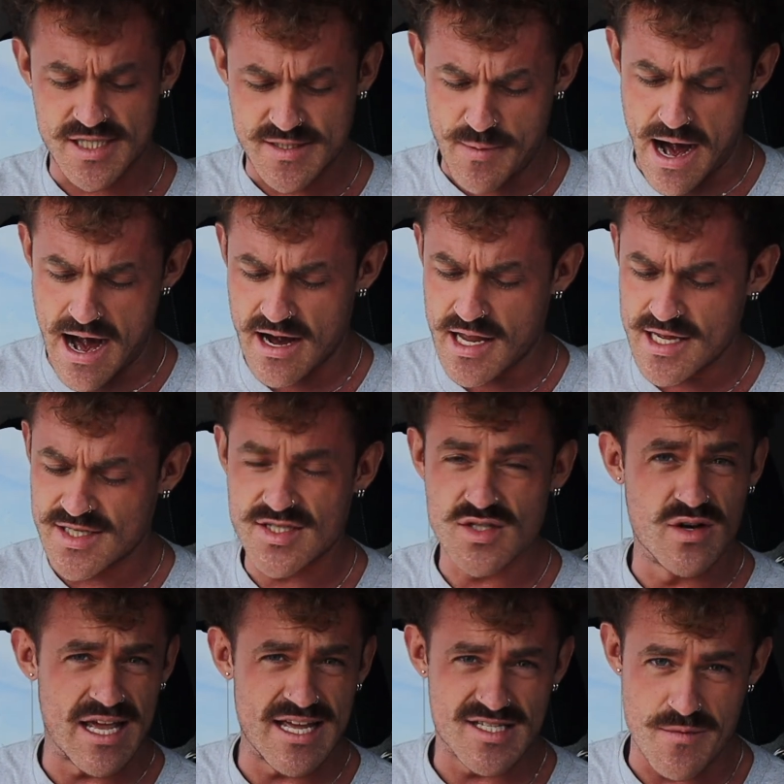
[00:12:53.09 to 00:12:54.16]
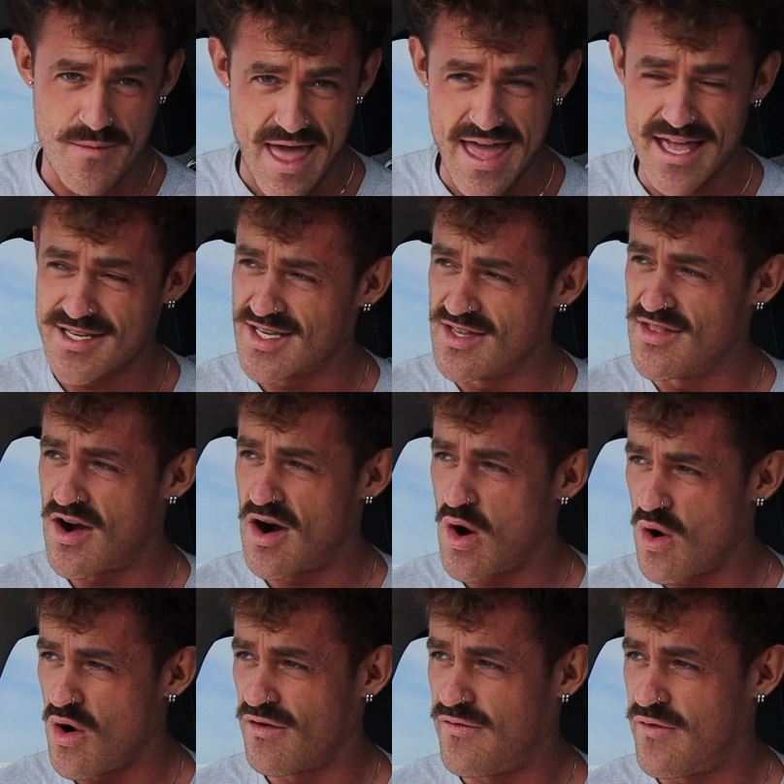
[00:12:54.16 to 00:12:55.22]
asparagus, going to get some eggs in there,
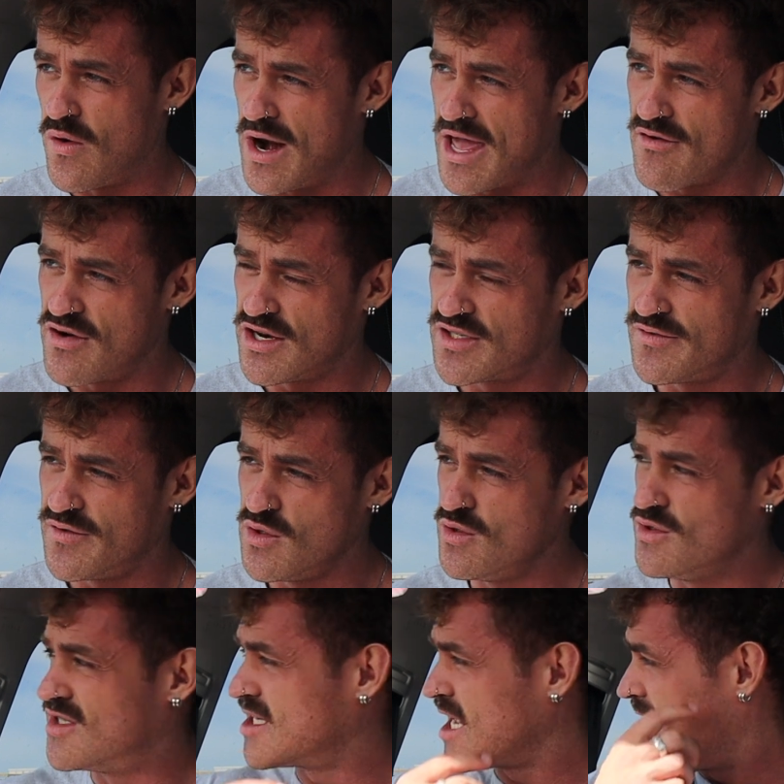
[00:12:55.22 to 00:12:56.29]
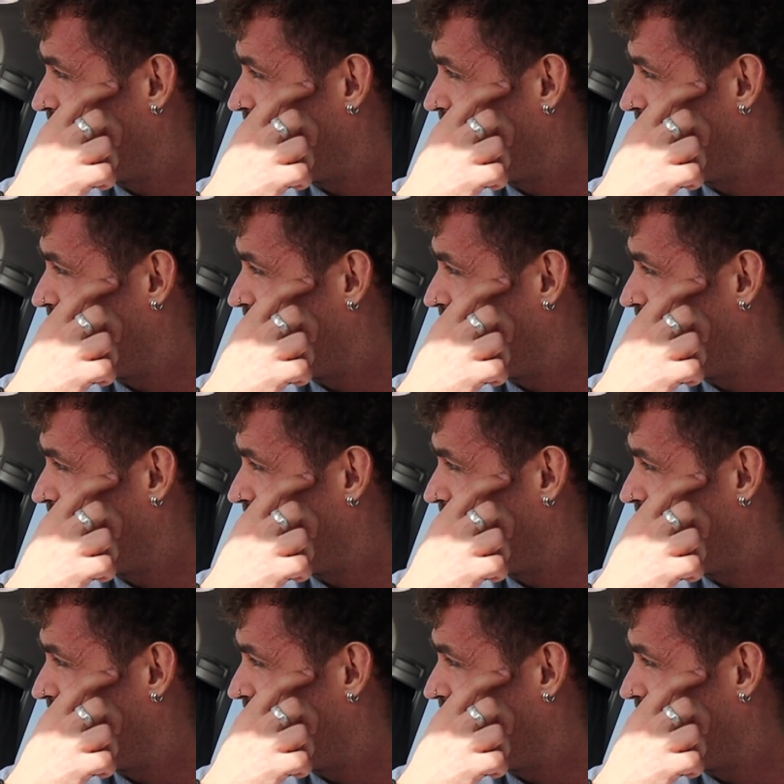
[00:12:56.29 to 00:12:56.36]
all folate-rich foods,